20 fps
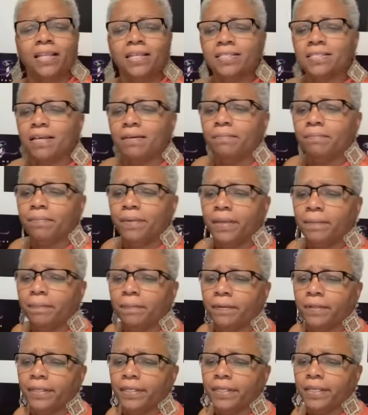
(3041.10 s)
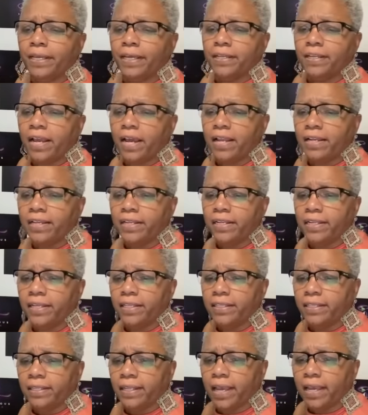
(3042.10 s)
some people in here. Y'all didn't
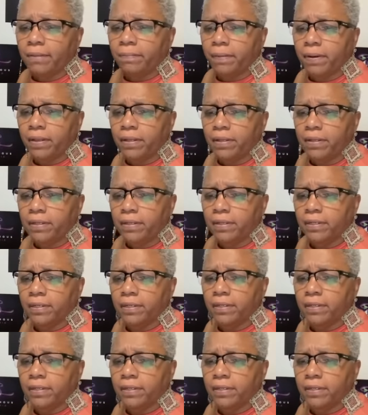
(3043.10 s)
hit the like button?